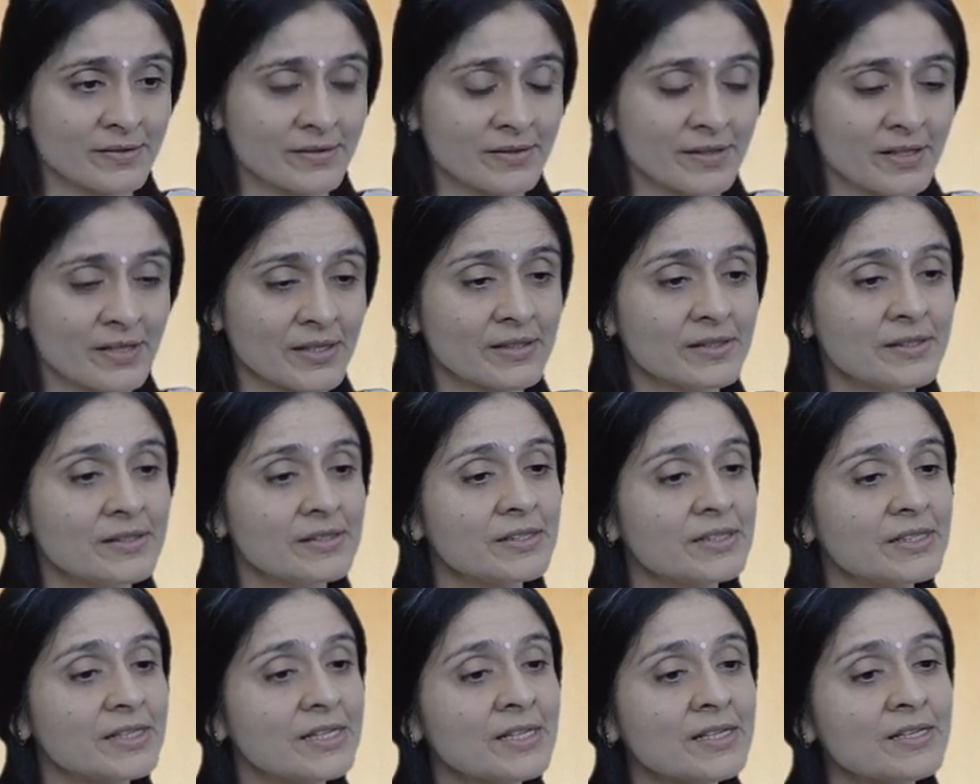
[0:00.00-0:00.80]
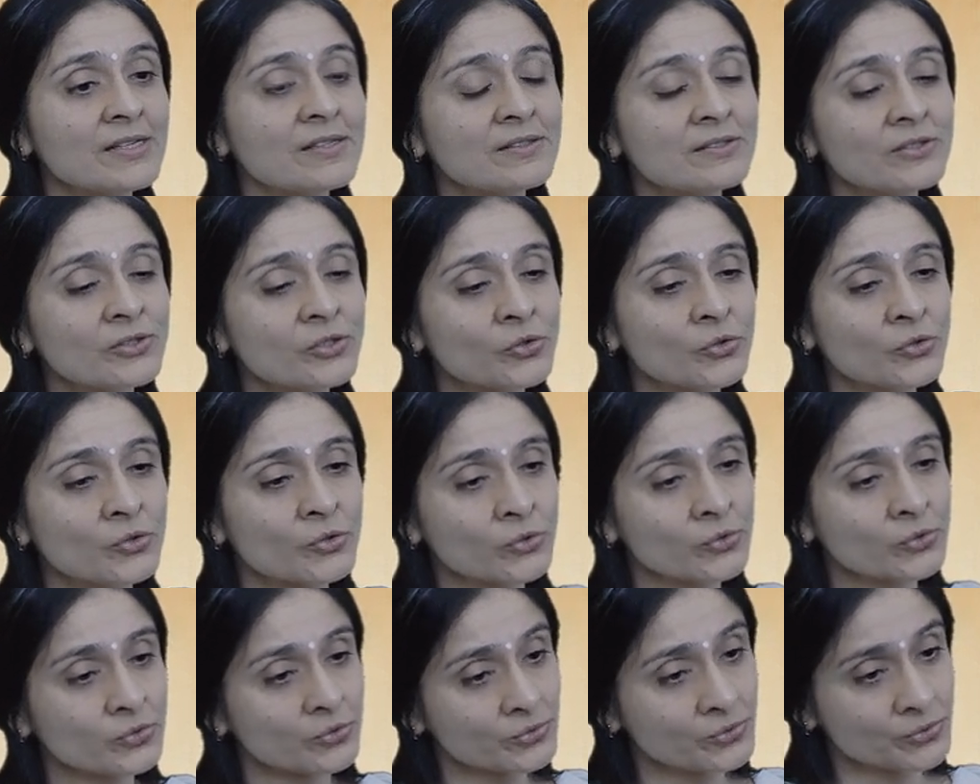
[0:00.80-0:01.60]
Yeah. The inner
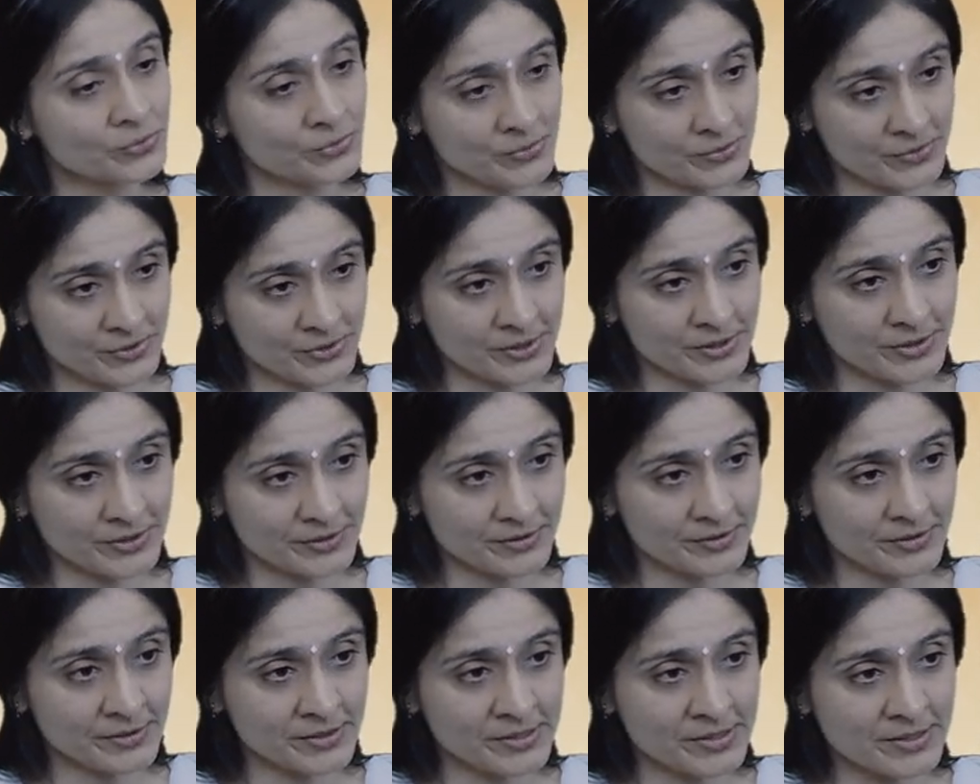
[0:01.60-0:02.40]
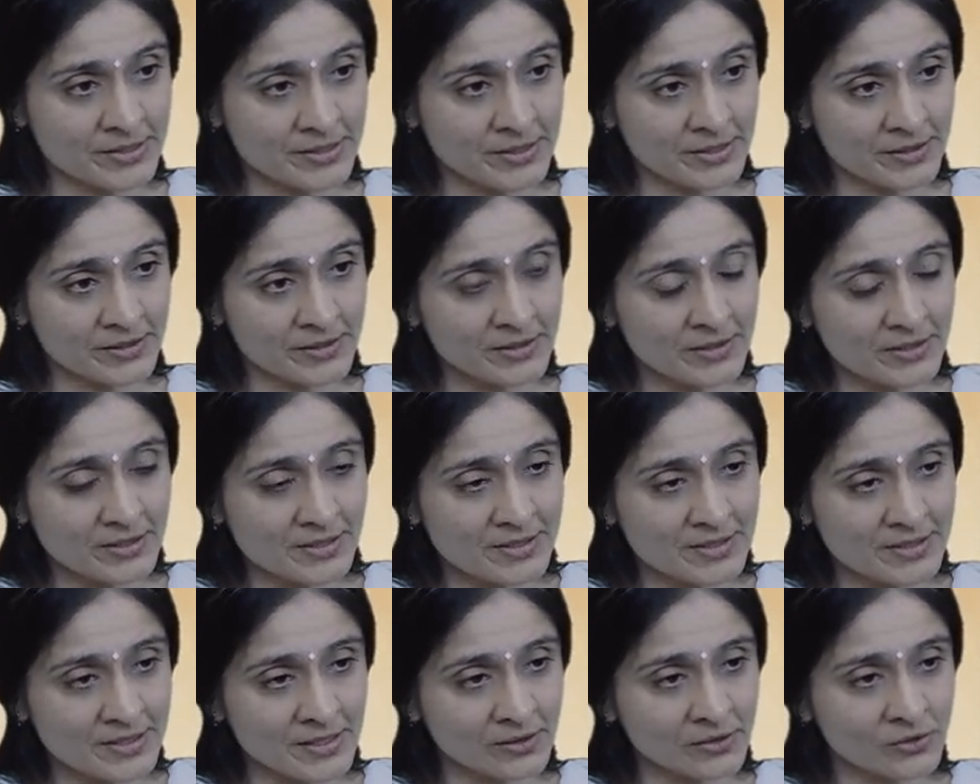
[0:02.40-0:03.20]
Guru is the
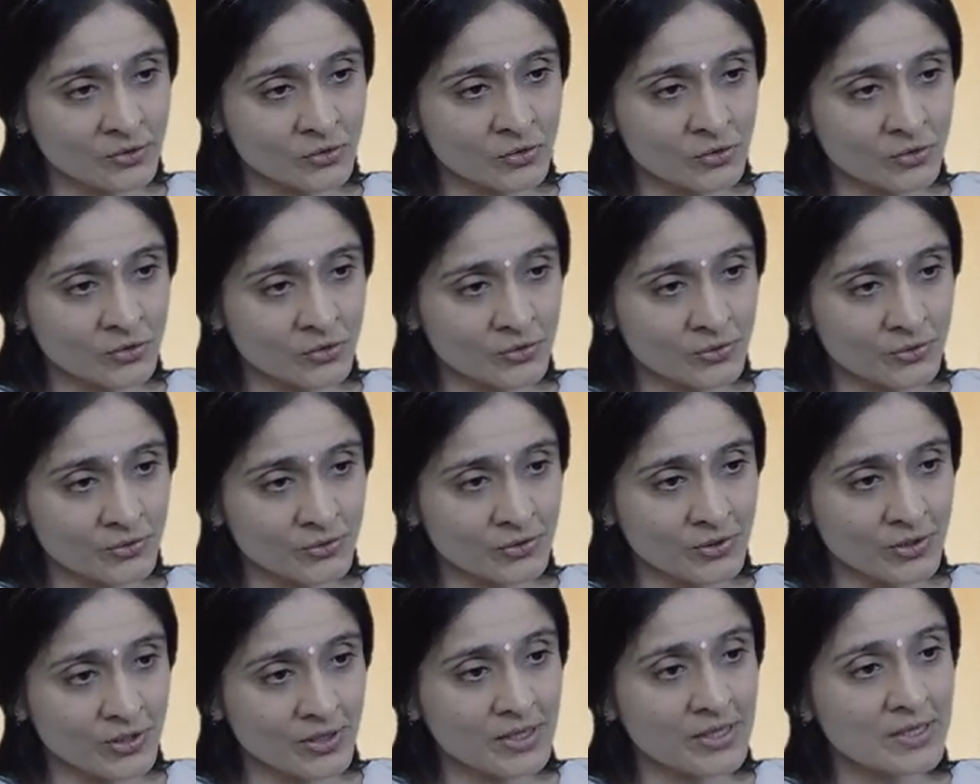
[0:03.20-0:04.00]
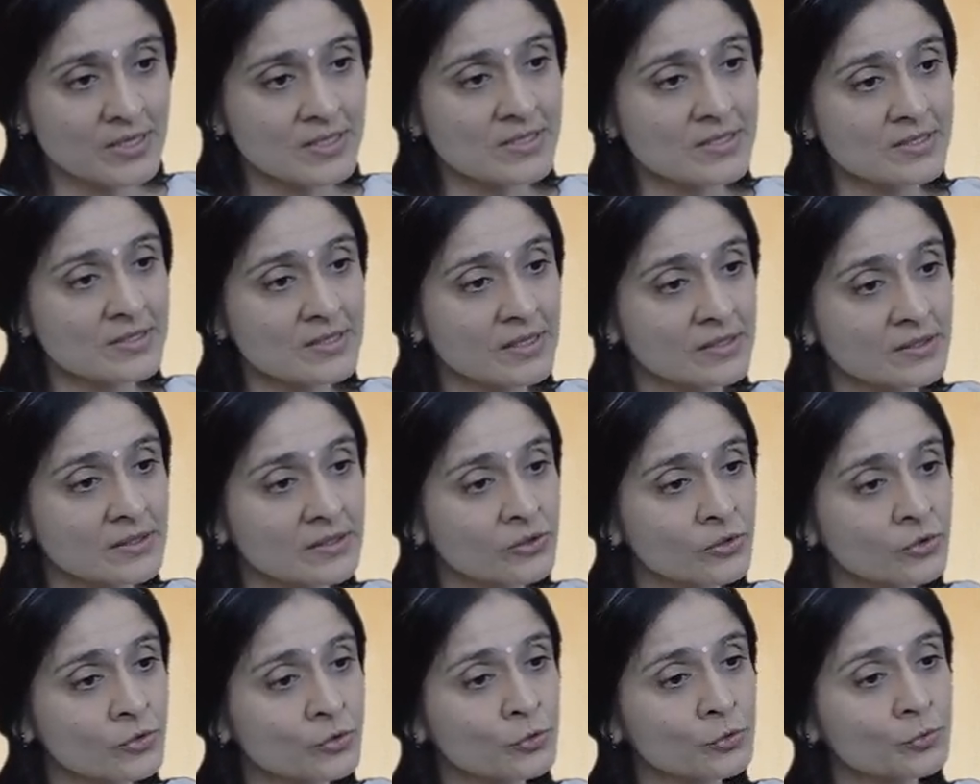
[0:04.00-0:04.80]
Sadguru.
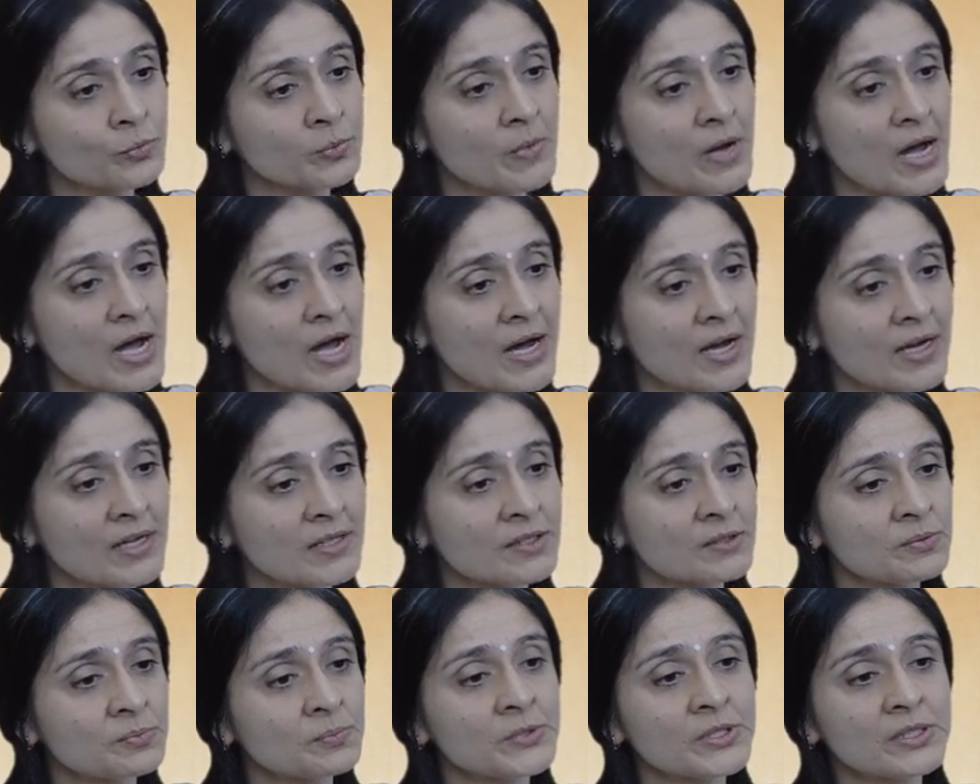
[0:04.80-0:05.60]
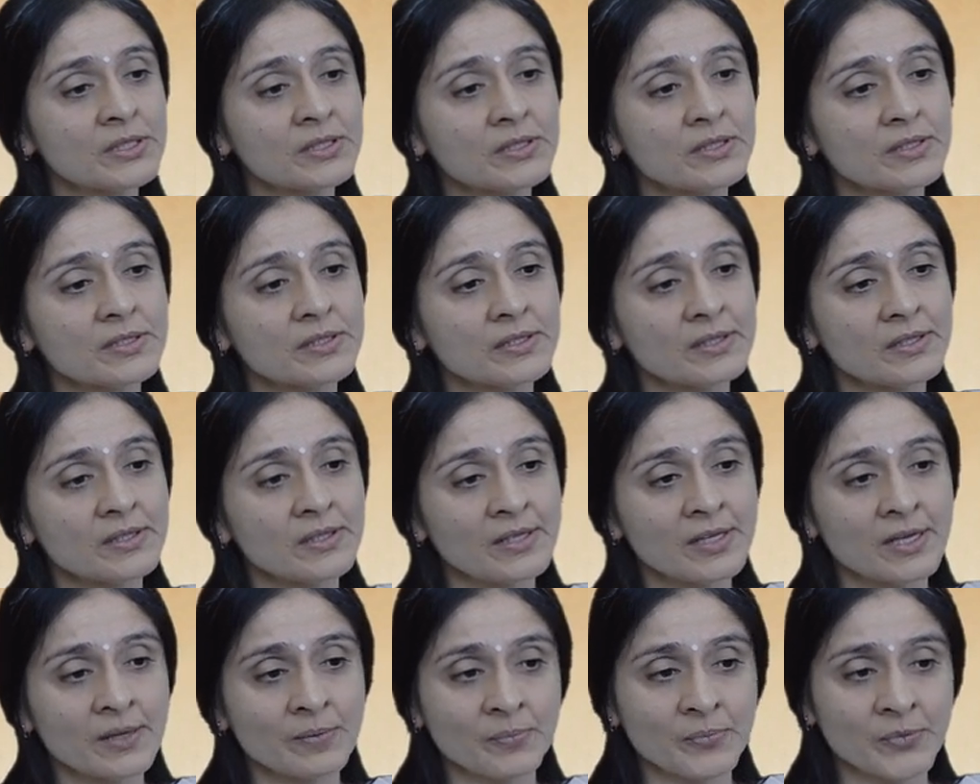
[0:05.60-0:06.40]
Sadgurum Atma
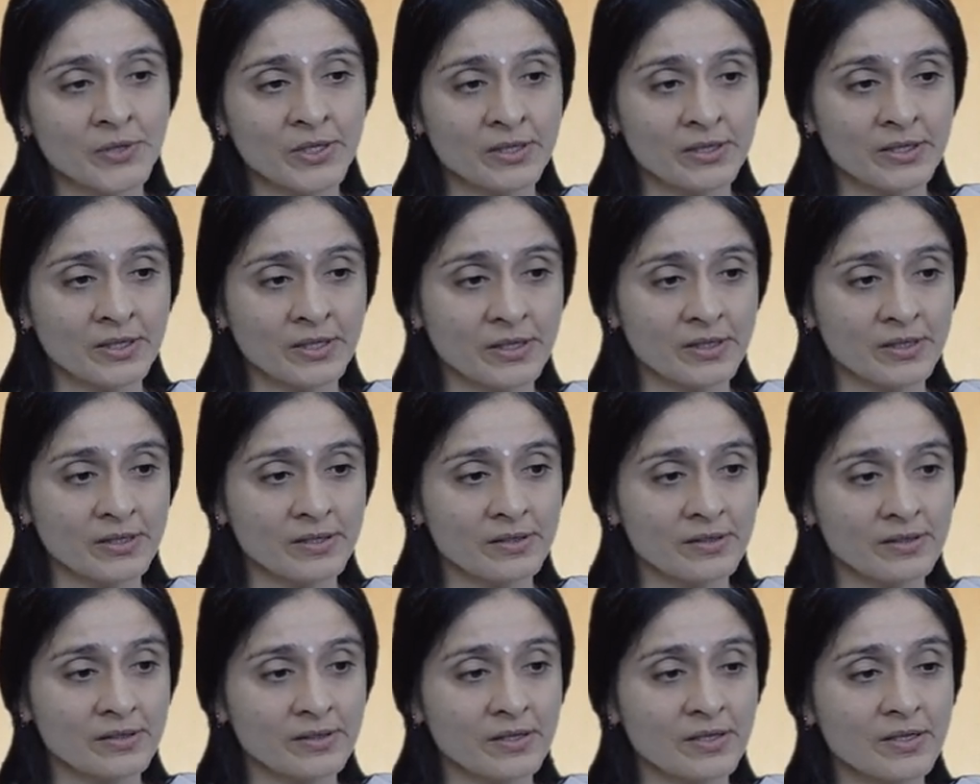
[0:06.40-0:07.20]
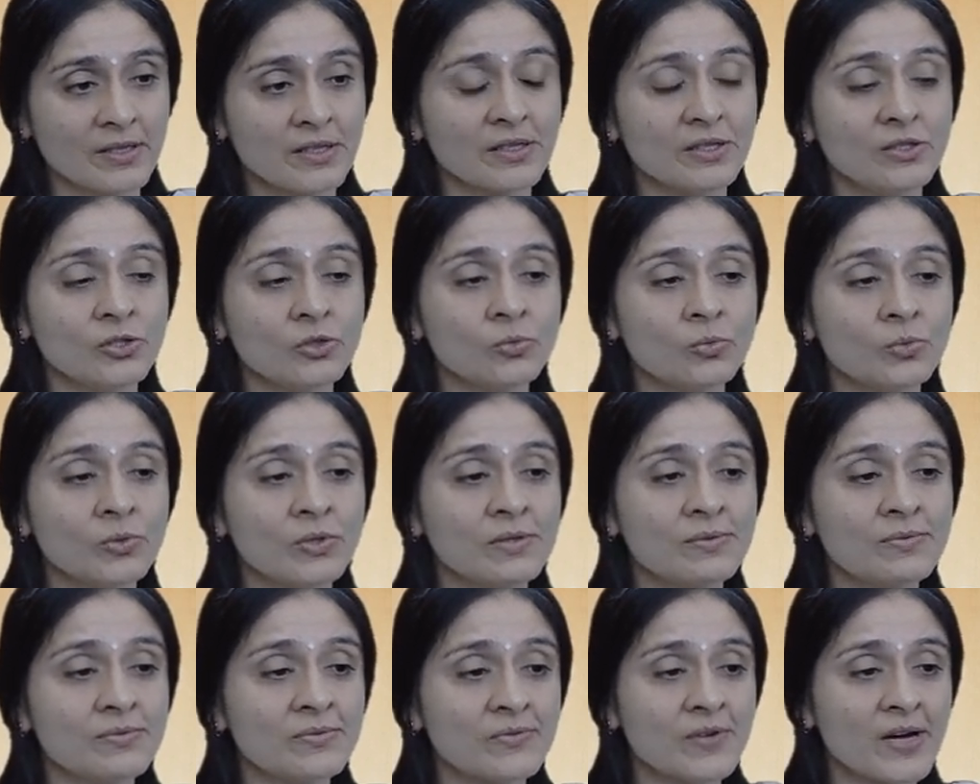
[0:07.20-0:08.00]
Labdhaye. You
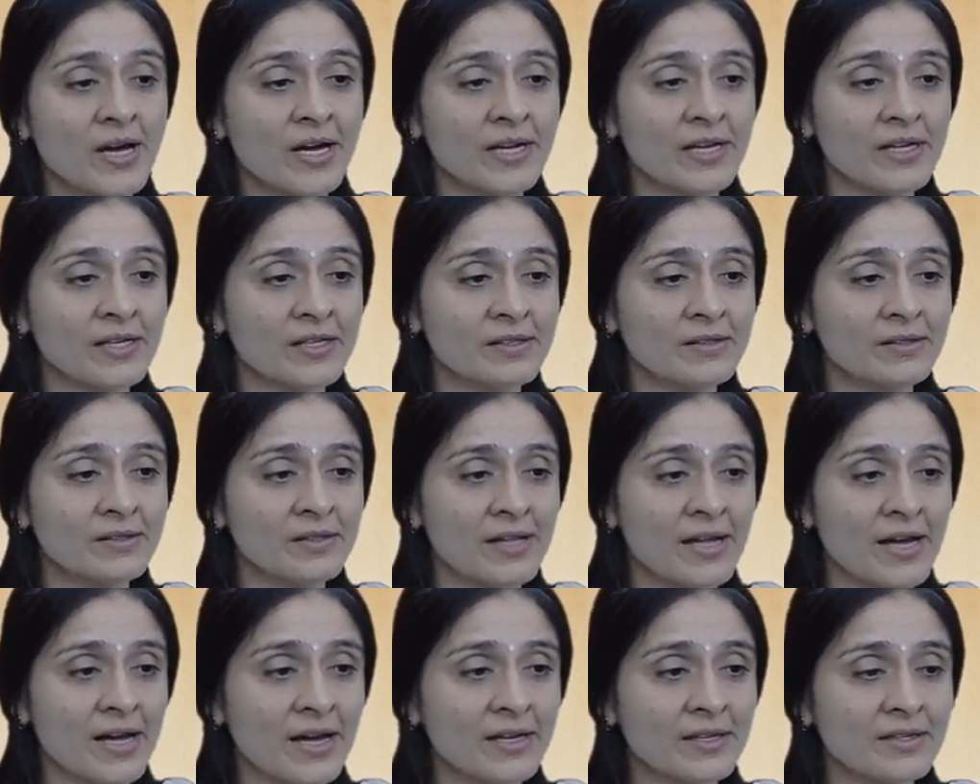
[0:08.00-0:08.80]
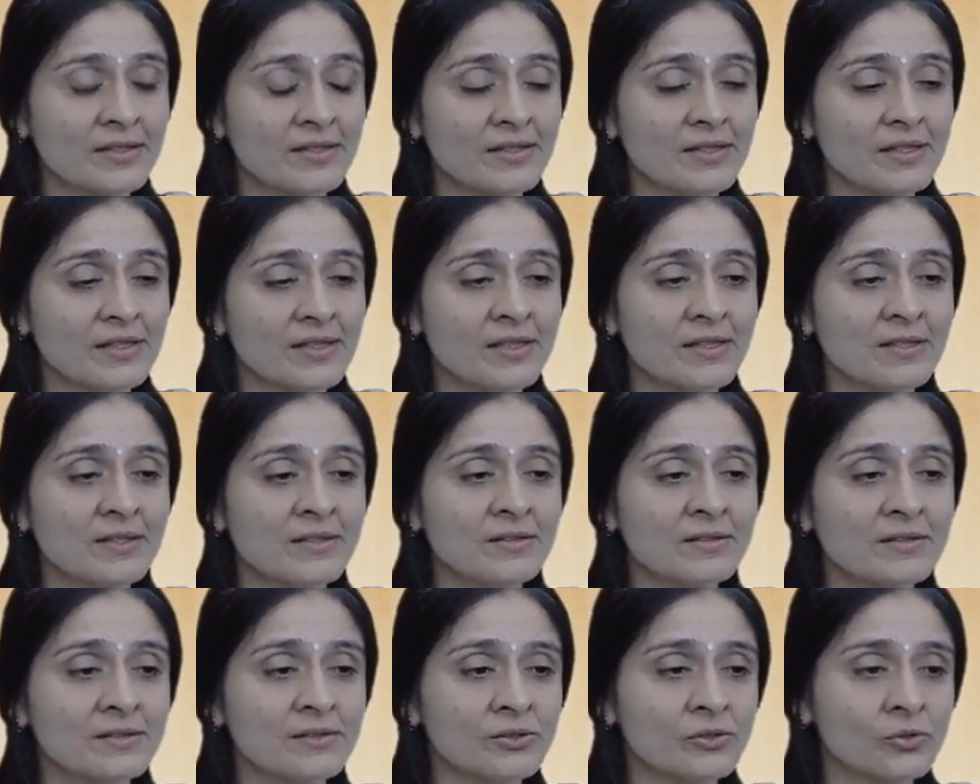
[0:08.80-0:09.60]
will find that
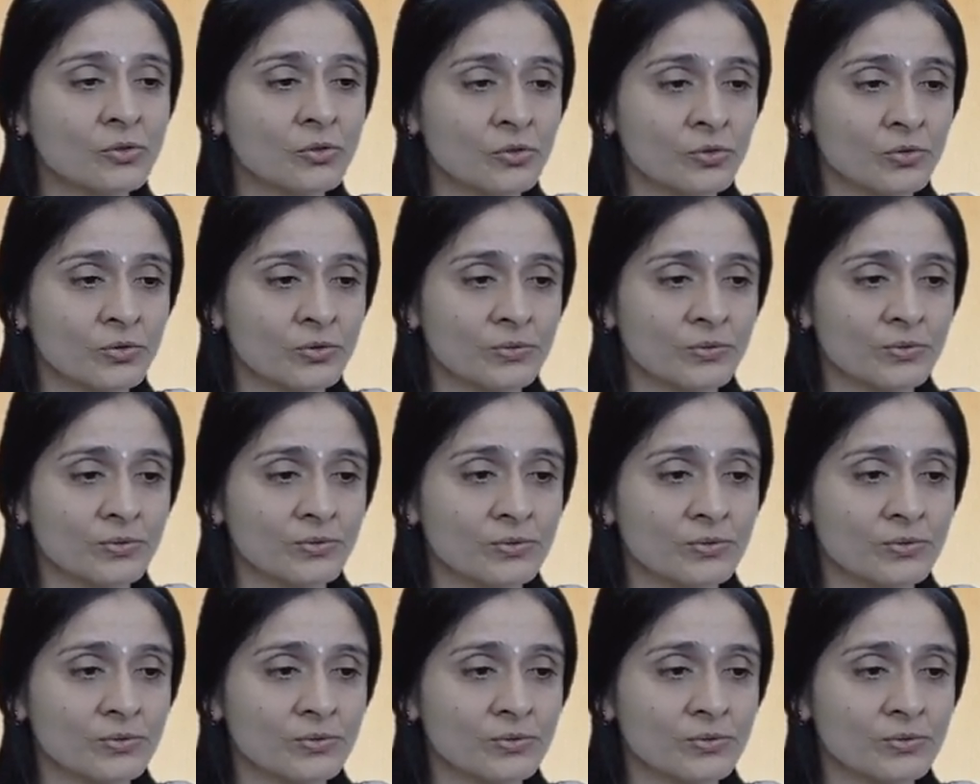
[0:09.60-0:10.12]
inner Guru.